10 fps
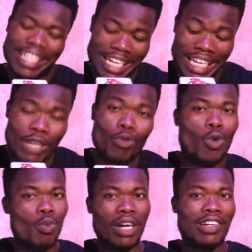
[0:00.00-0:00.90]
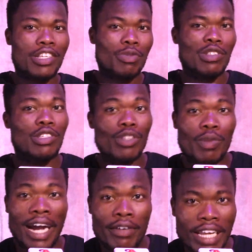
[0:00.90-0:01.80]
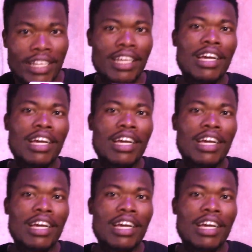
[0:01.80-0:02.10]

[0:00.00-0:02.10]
and a womb, Accra Sports Stadium. How then?